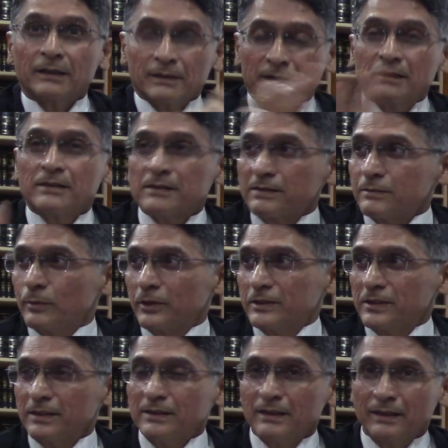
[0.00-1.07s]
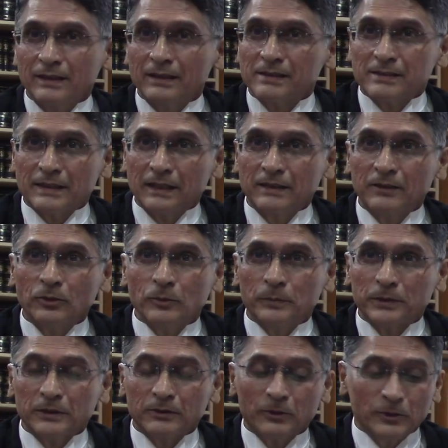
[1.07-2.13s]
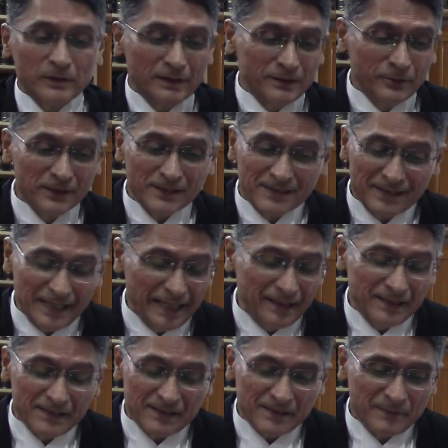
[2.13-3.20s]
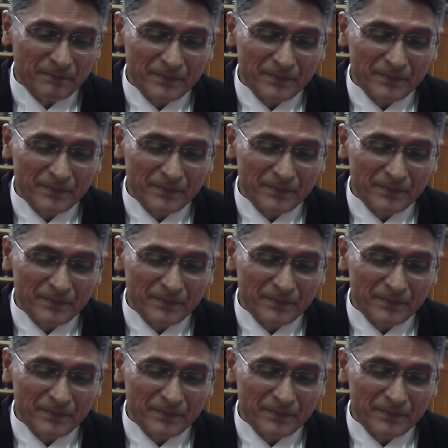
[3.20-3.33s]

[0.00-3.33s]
This is what he said in open court. There was silence.